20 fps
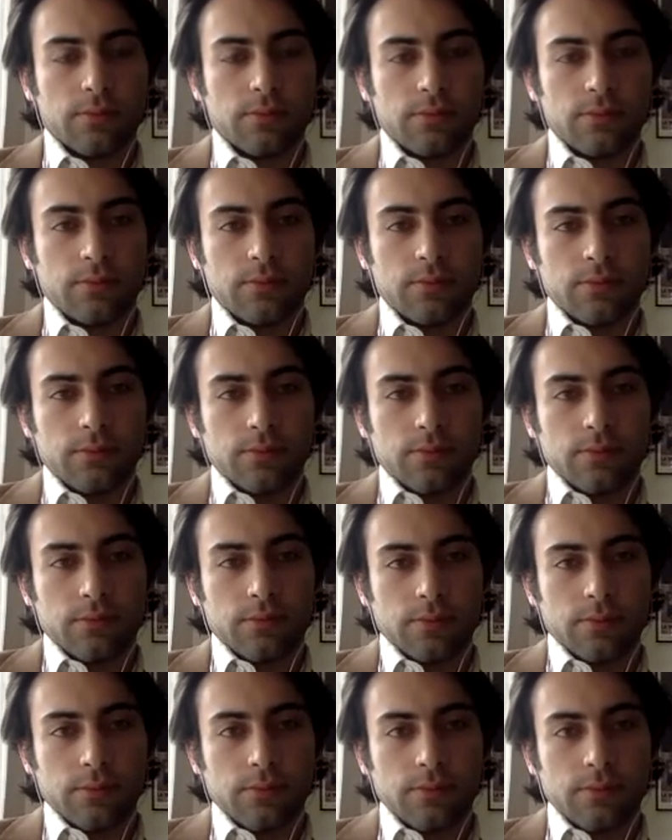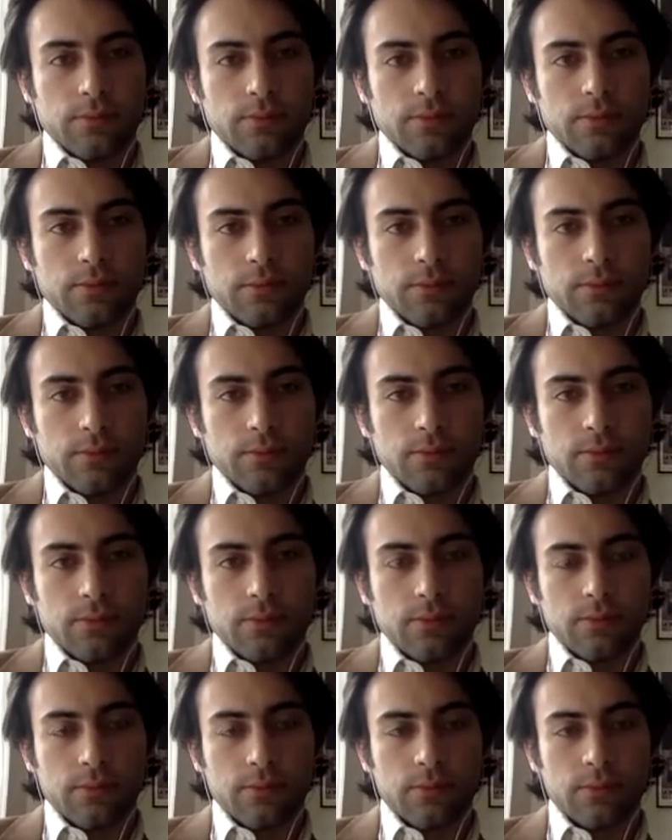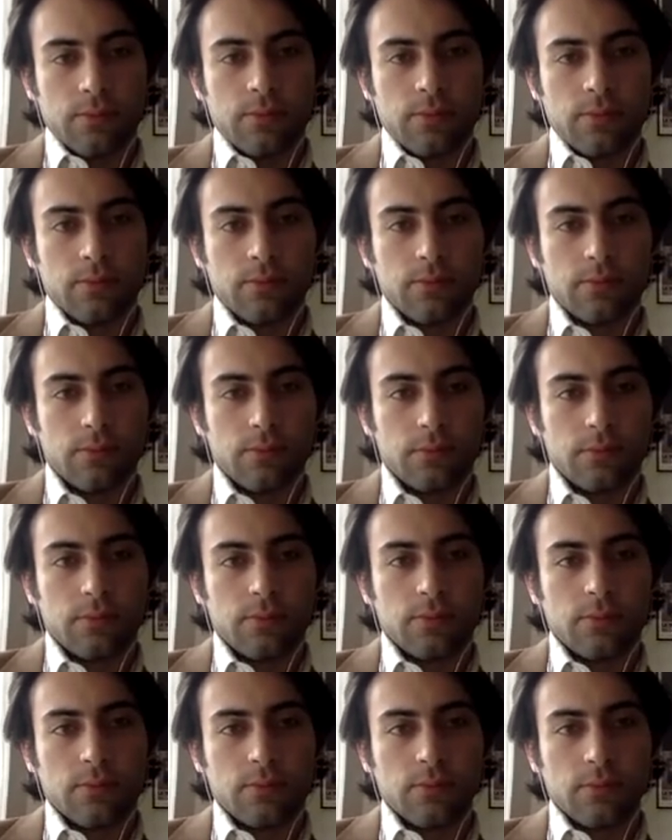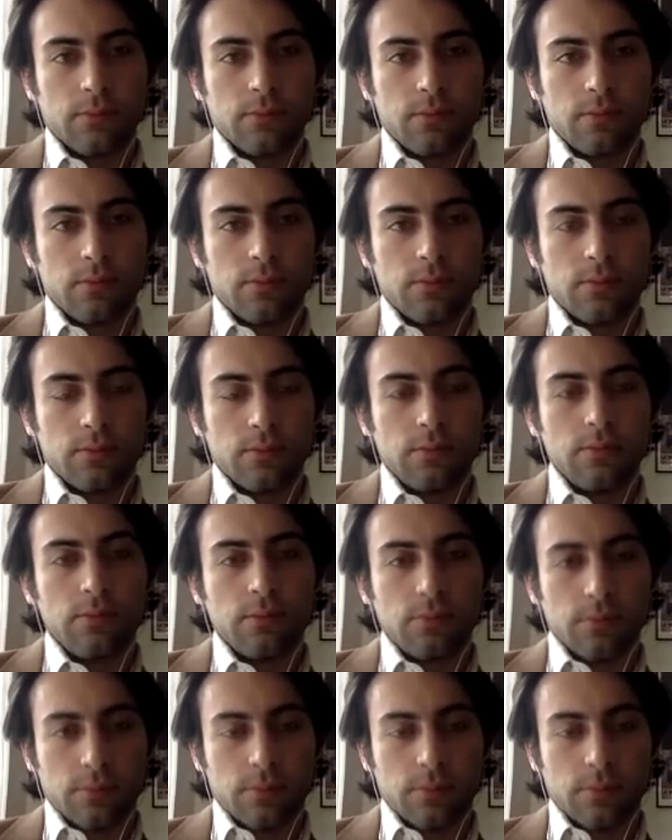[no speech]